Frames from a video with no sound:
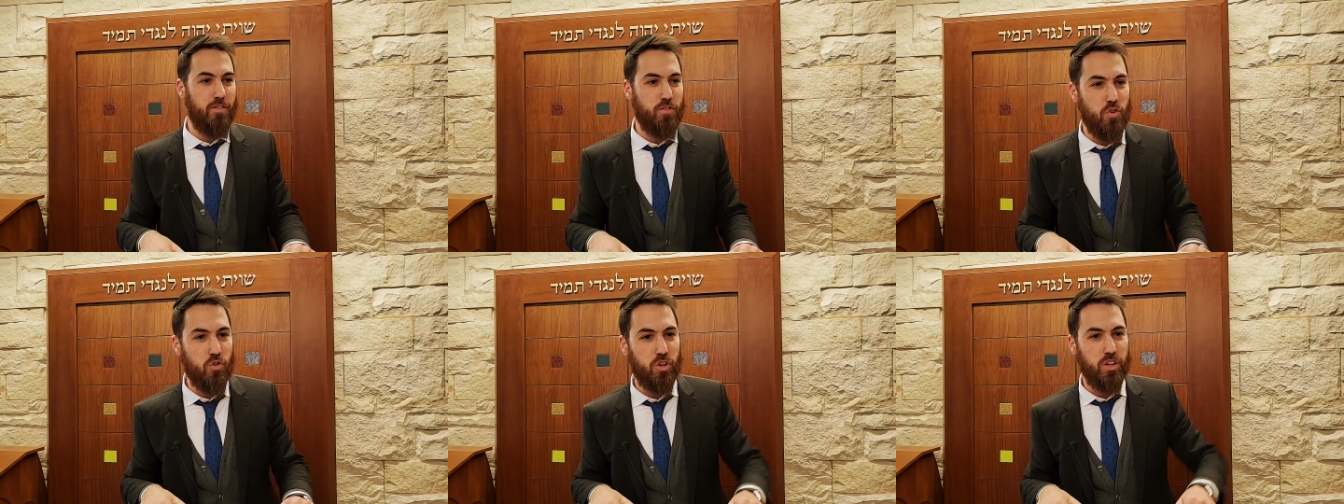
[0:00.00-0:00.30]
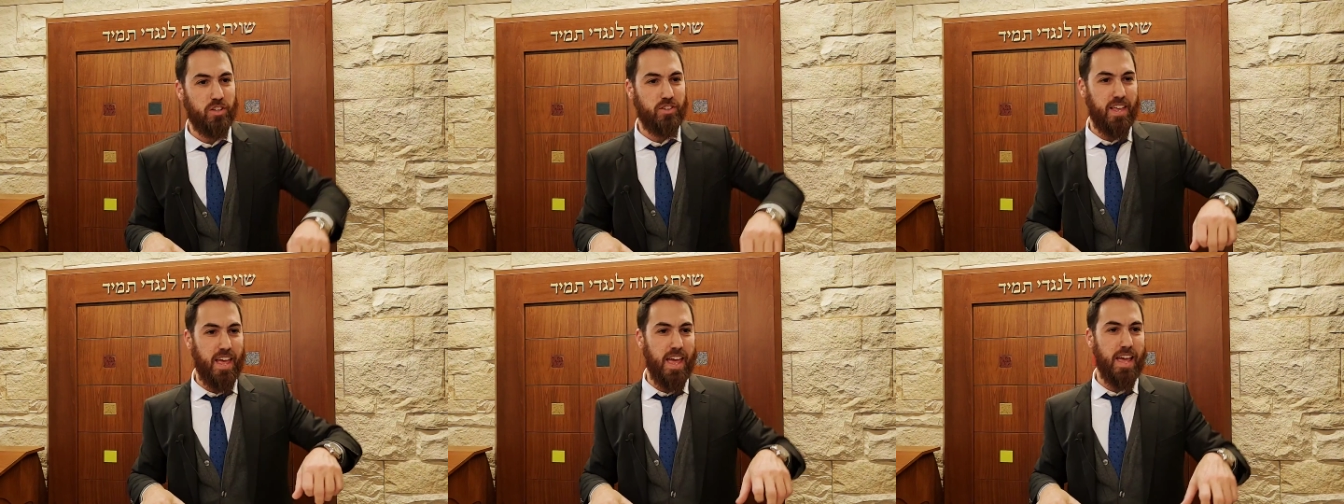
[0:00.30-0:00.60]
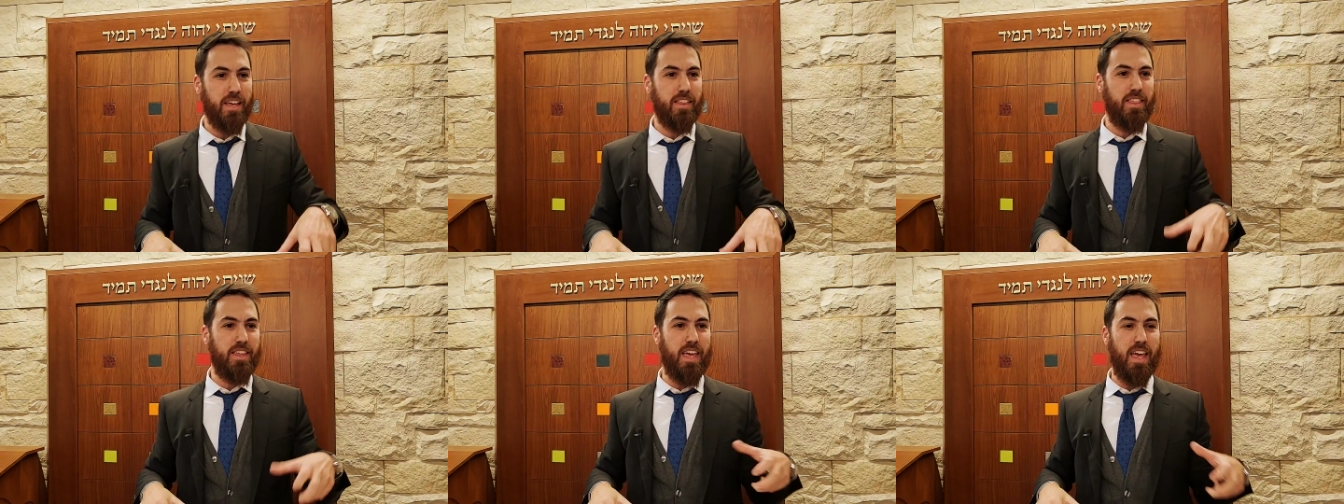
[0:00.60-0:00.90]
You could
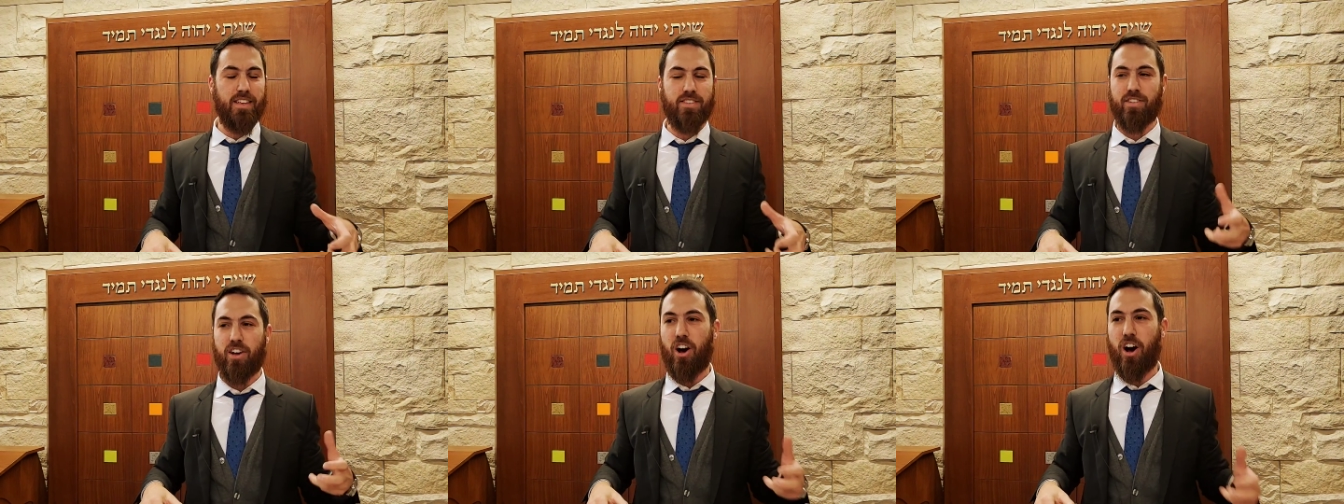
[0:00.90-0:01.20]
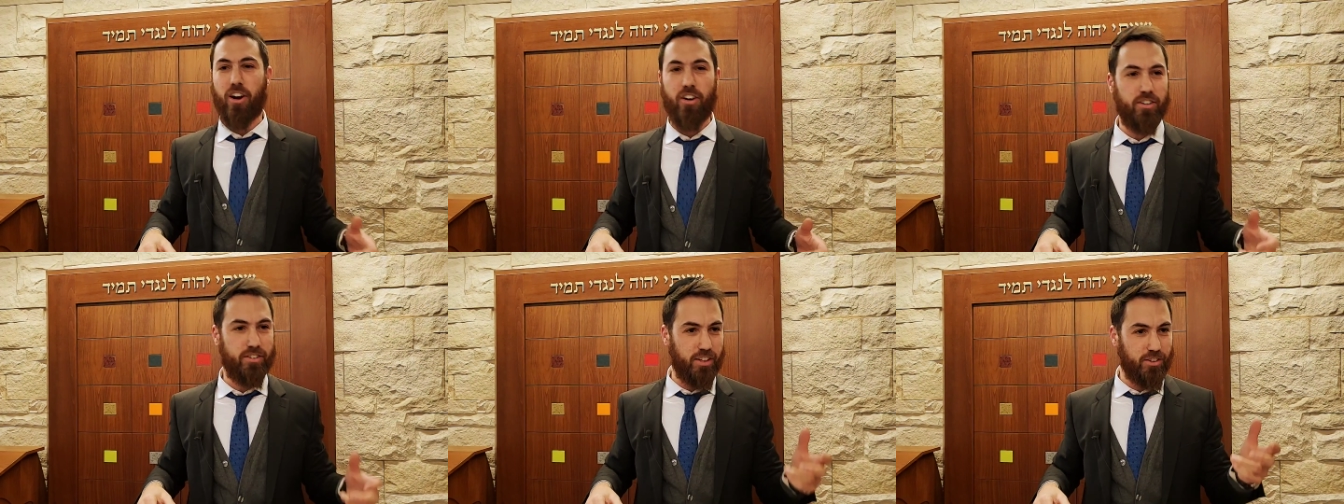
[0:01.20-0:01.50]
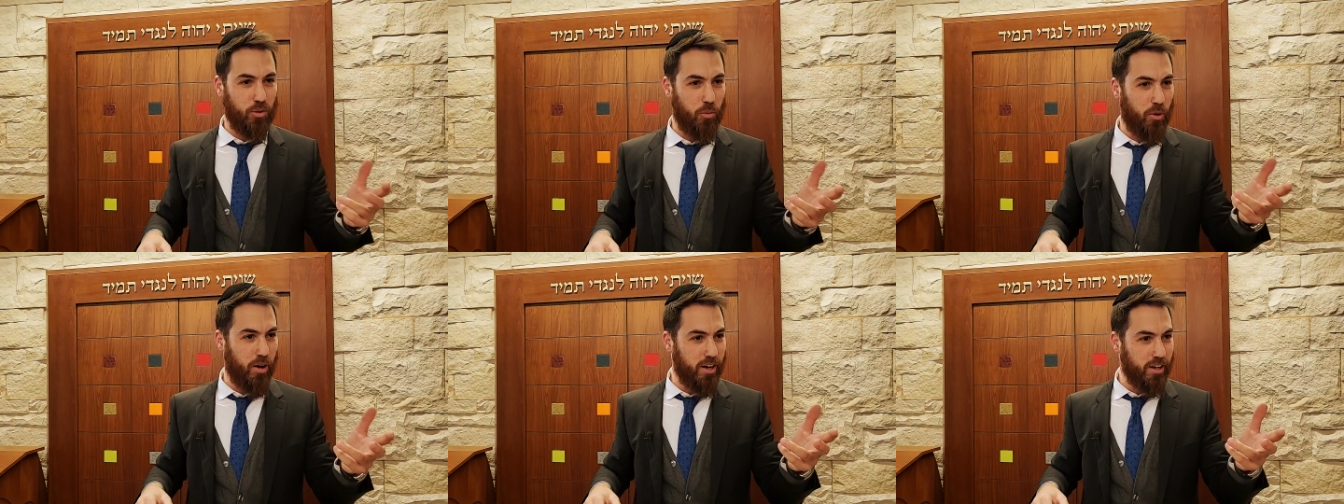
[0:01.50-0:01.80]
take the Yitzhahara. Does it
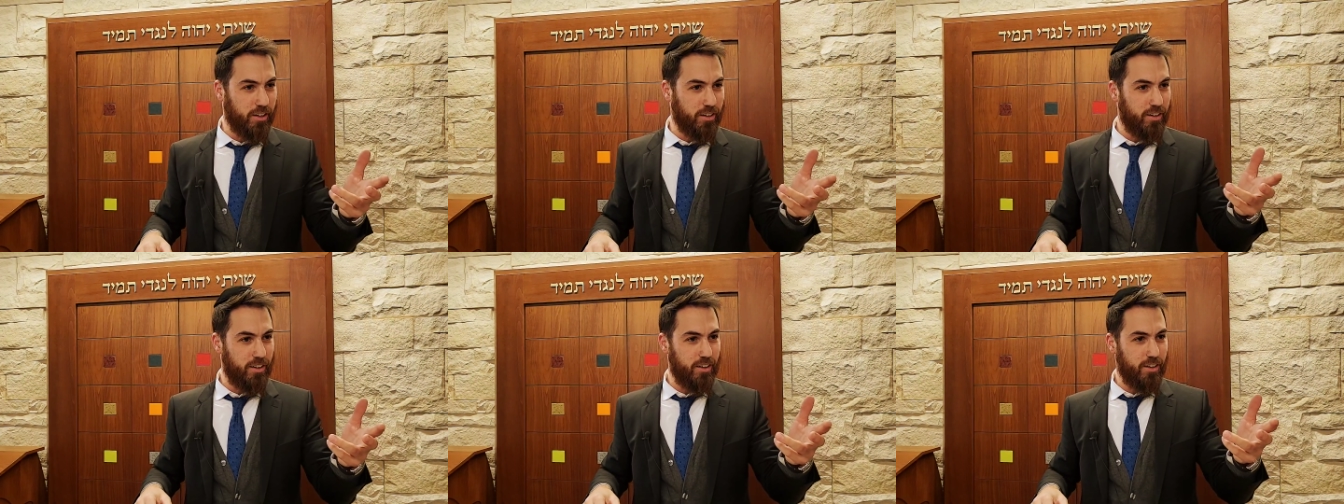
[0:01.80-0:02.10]
work?